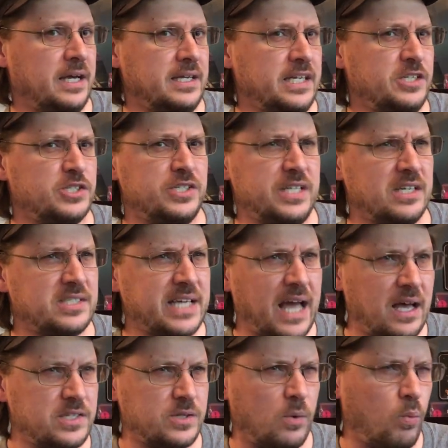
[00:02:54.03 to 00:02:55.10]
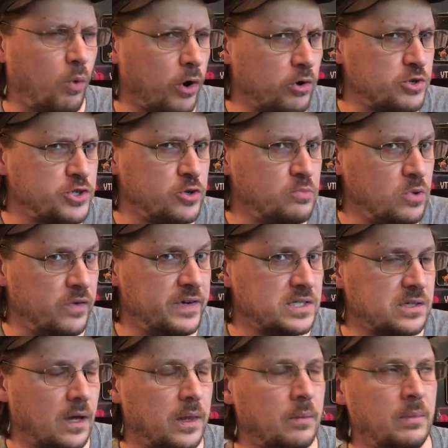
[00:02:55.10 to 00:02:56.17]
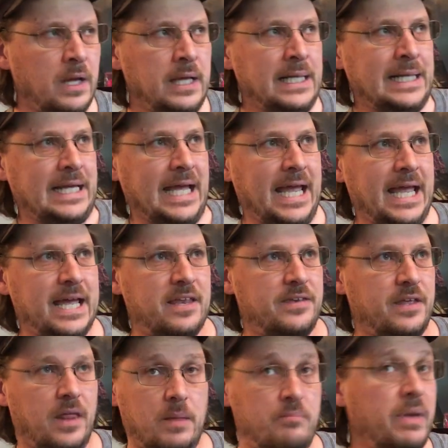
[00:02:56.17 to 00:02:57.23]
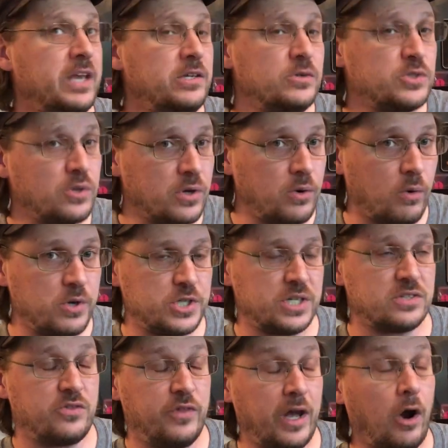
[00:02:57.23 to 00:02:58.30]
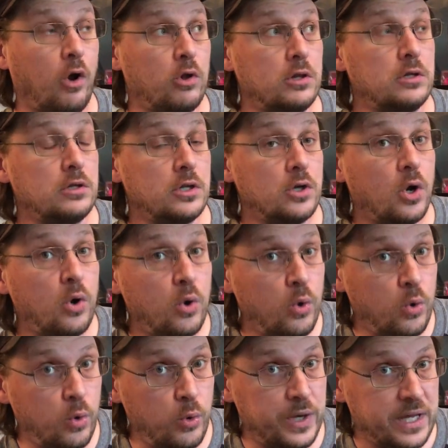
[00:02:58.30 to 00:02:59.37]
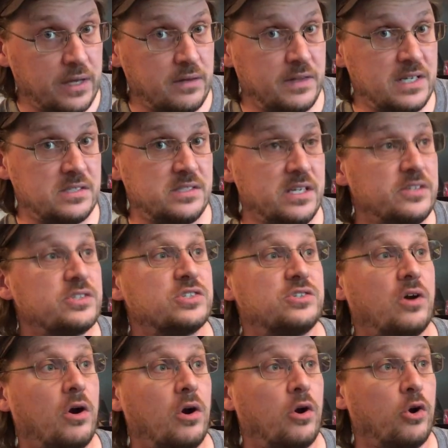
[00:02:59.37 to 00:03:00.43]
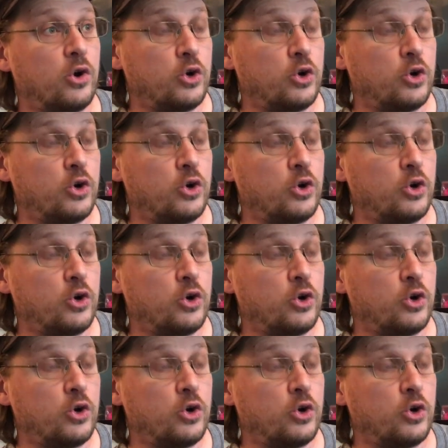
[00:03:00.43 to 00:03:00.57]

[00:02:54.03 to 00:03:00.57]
Each disc has a one or two movies on them, and the menus are gorgeous. They are loaded. These discs are